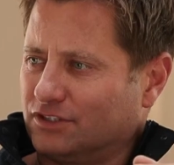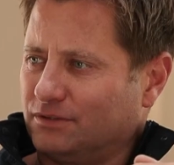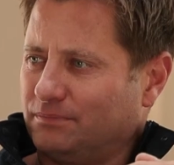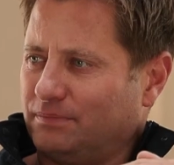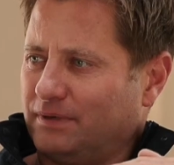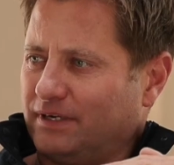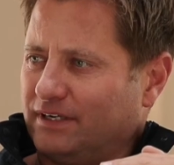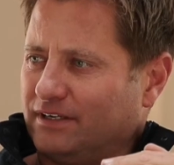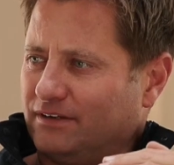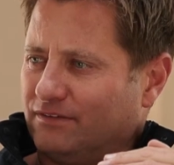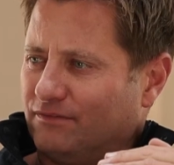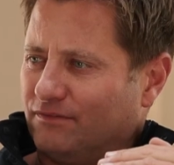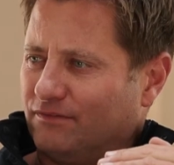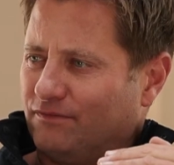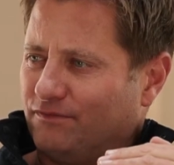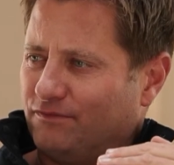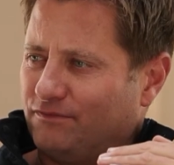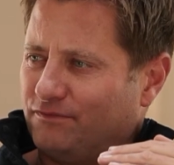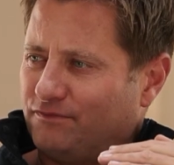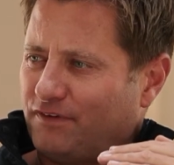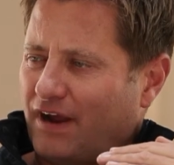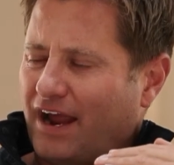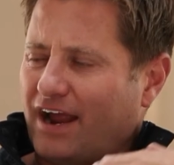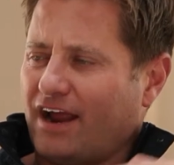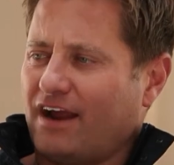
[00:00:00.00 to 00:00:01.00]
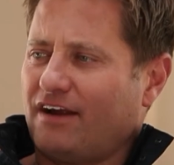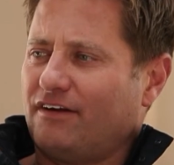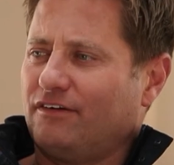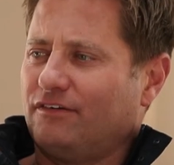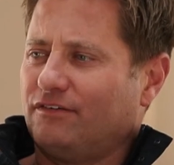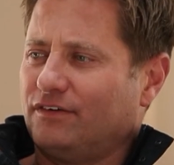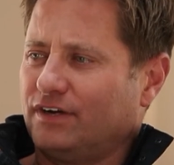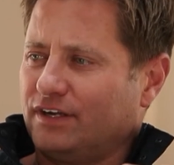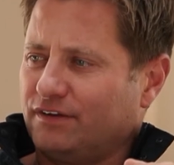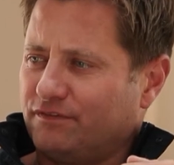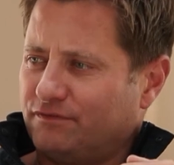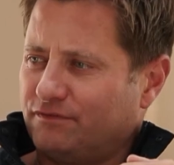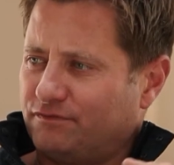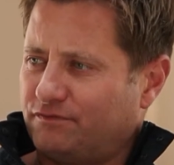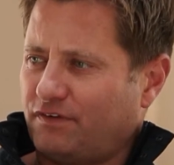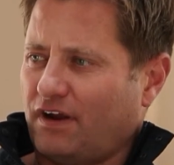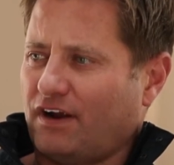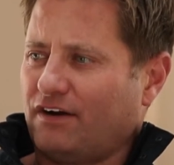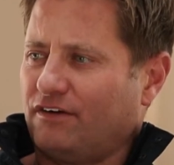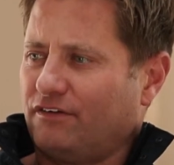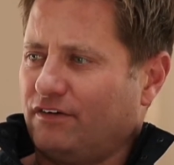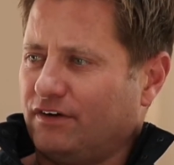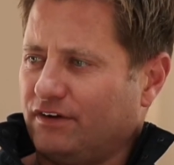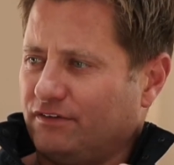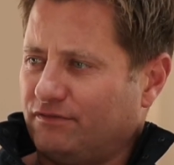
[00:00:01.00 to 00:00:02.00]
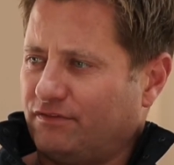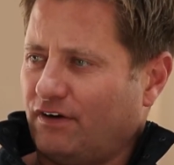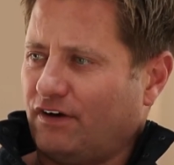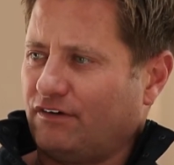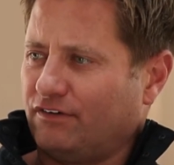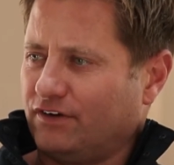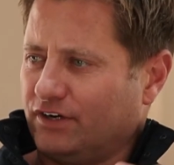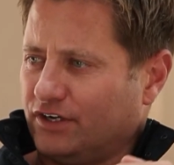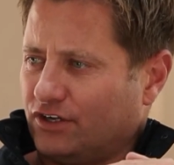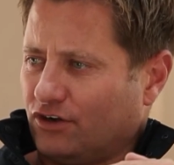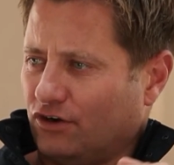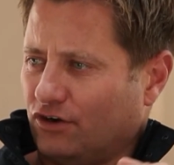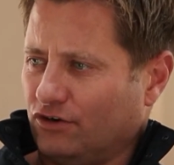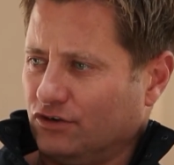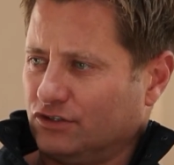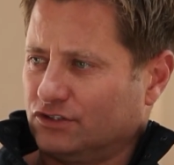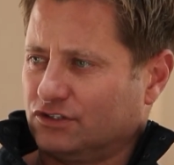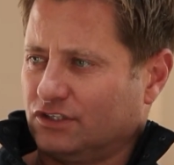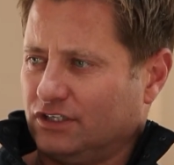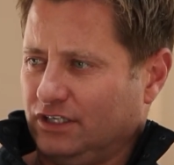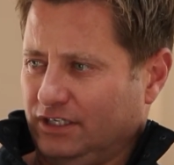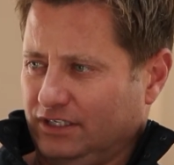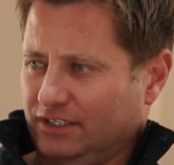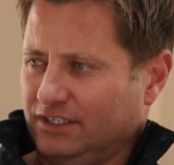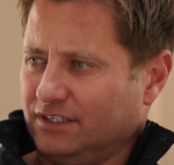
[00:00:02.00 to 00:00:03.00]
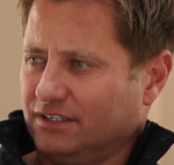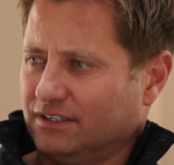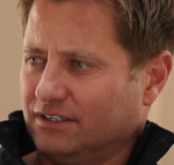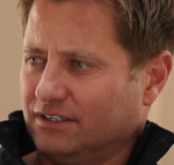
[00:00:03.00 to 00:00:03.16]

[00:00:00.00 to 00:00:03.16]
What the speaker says: have been very, very, very costly.